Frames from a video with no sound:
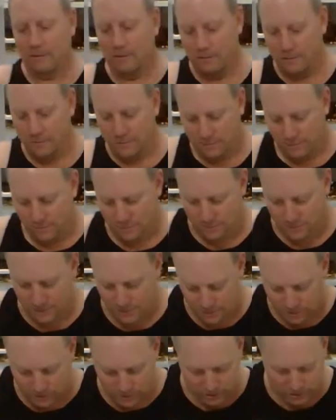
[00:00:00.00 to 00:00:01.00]
there.
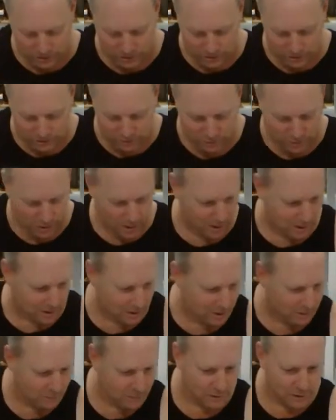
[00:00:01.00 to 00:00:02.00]
So just to
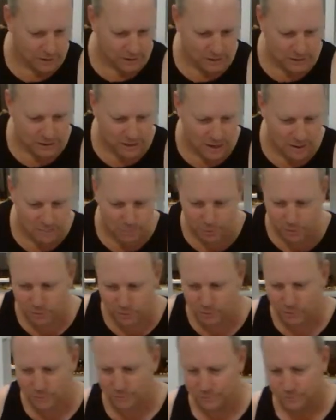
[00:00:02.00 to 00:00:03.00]
give an
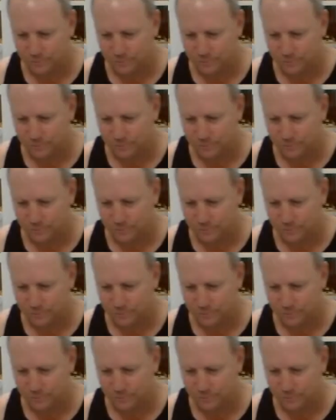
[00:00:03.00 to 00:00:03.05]
example,